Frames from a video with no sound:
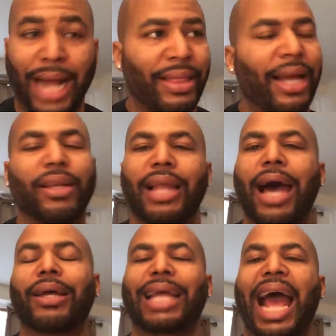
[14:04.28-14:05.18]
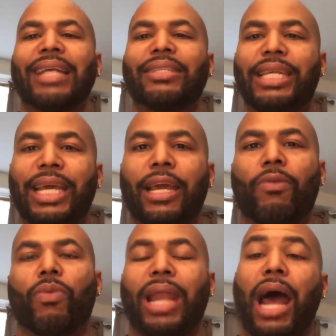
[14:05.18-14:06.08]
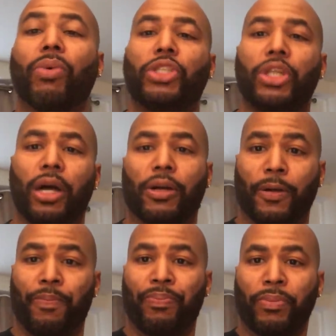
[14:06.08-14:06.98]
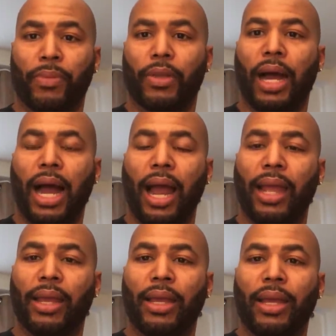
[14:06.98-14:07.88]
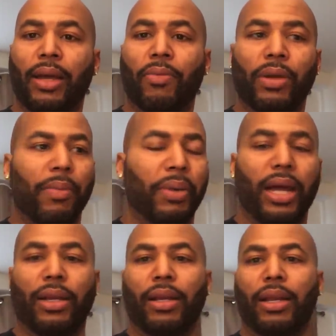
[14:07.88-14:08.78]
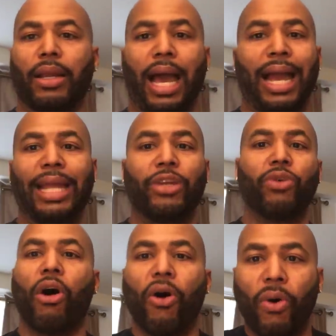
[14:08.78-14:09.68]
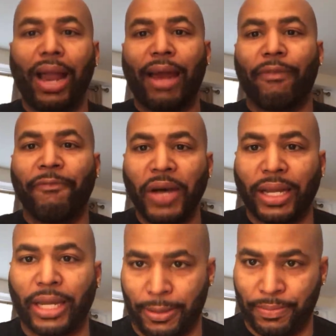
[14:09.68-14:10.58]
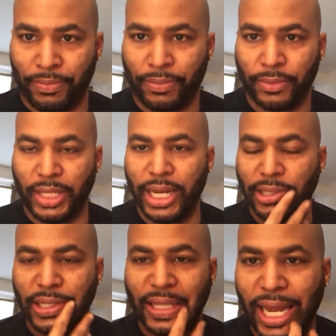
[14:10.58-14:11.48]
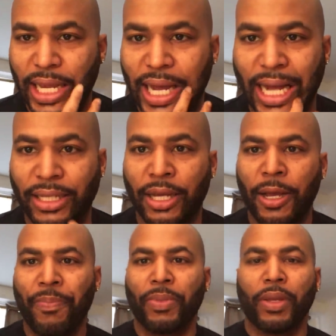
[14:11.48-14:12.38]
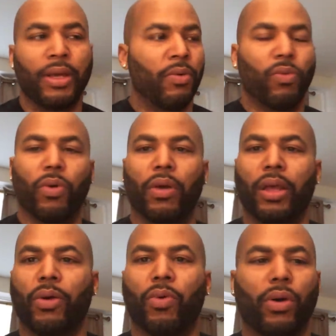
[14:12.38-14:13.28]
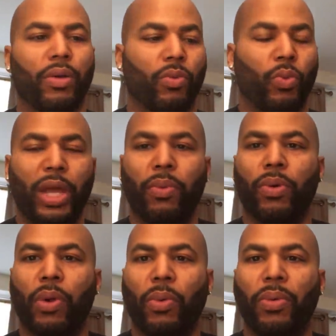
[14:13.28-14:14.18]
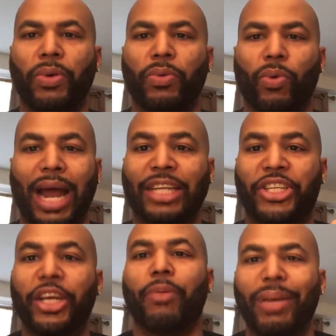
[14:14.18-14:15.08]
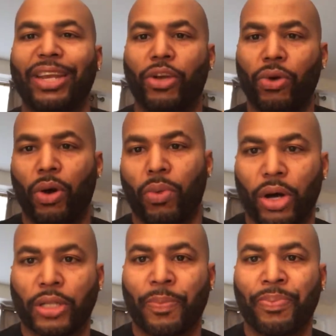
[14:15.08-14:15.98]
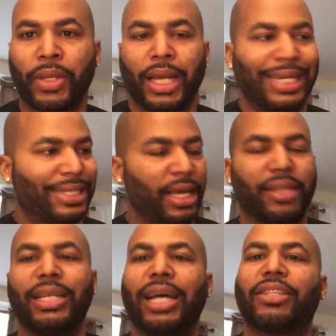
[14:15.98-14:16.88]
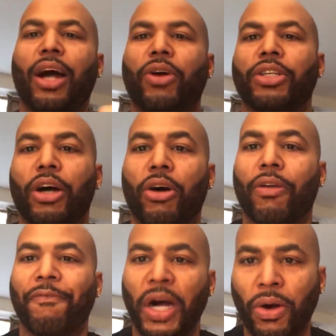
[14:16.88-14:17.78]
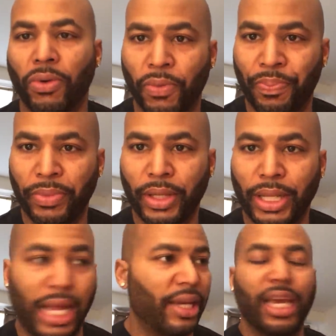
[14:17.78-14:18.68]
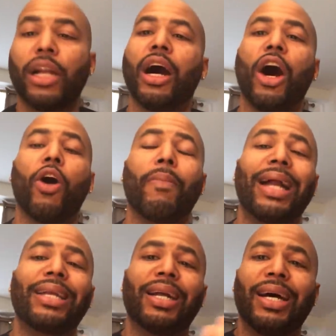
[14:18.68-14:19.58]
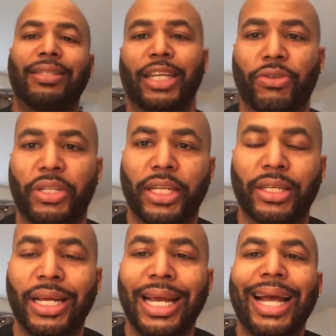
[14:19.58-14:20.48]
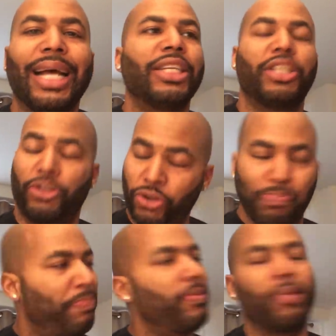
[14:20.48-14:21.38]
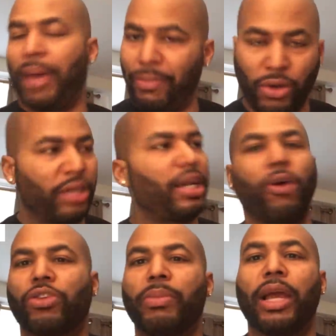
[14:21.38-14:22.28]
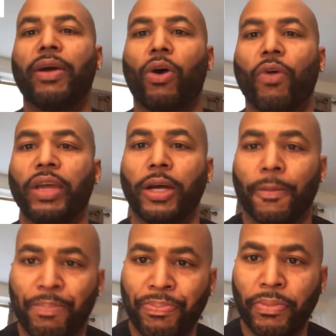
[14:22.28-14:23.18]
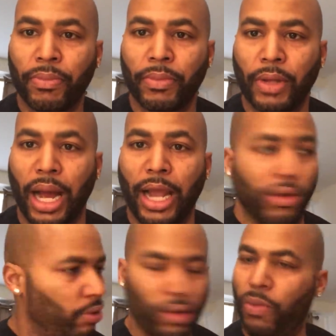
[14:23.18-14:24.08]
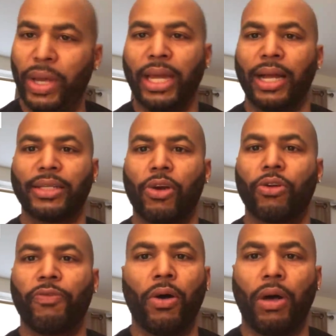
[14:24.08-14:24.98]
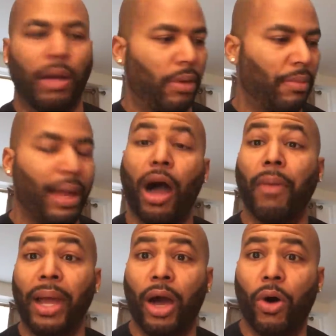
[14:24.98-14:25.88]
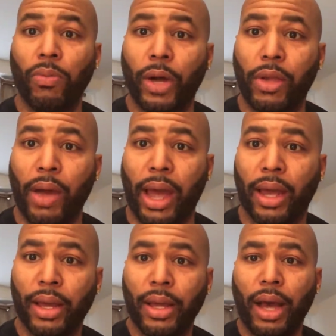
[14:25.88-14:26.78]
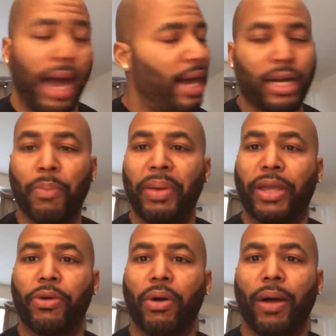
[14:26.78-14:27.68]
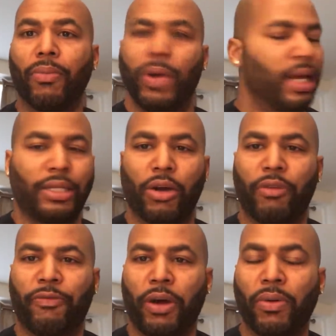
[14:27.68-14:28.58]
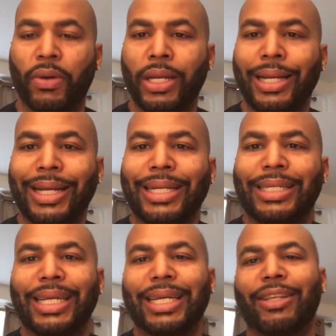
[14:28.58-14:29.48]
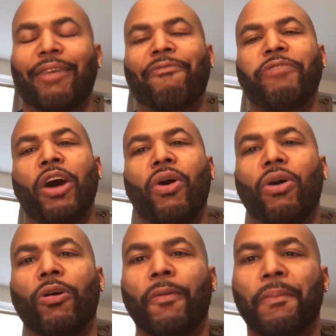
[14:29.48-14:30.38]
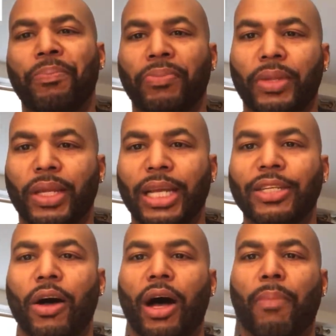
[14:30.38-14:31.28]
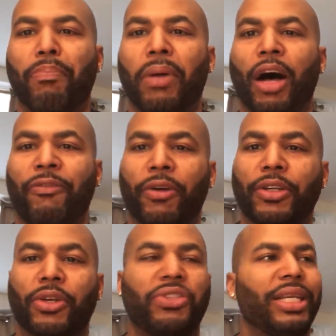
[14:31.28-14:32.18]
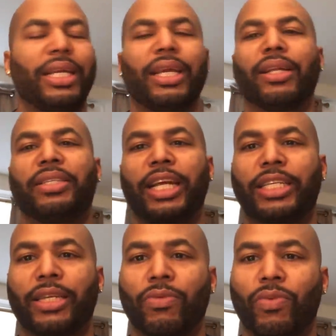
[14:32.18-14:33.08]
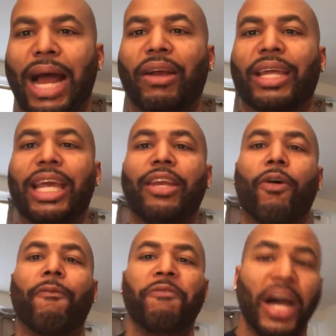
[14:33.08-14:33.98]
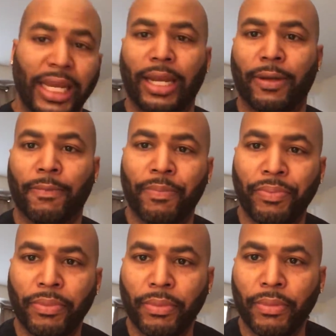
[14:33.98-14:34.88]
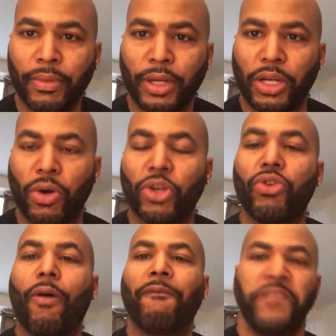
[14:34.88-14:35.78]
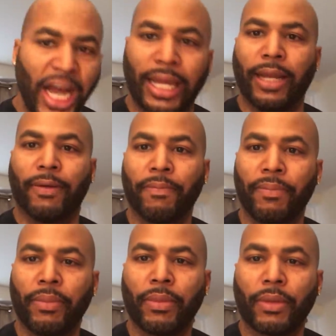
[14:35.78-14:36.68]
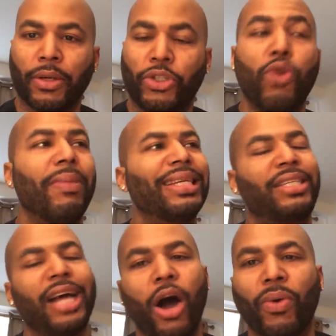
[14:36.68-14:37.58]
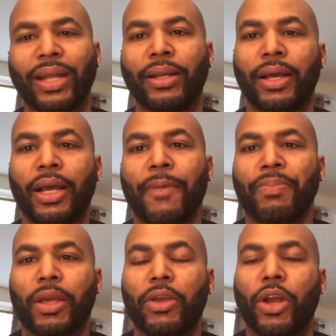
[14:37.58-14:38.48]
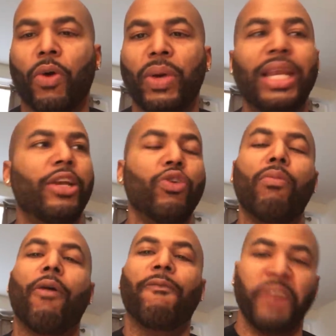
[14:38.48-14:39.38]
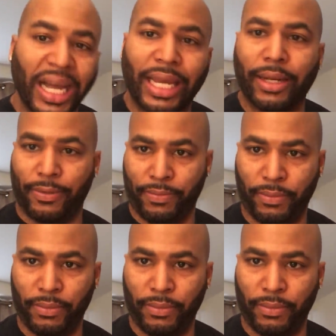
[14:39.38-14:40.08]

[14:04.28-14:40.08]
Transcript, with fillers: I think a lot of guys did when I was younger. All right? But I ain't do a whole lot of fucking. See, this is the thing, guys. We, what, we, what I should have been doing was, instead of sitting there talking to her on the phone, letting giving her all my non-sexual attention, you, baby, you can talk to me over here. All right, you, you we ain't gotta talk on the phone. I'm, I'm, at, I'm at home. Where you at? All right, I come pick you up. We ain't gotta talk on the phone. See, the, the phone is a, a buffer so she can get attention without getting no fucking. They don't do no fucking. Too much talking. You know, we need to do more fucking.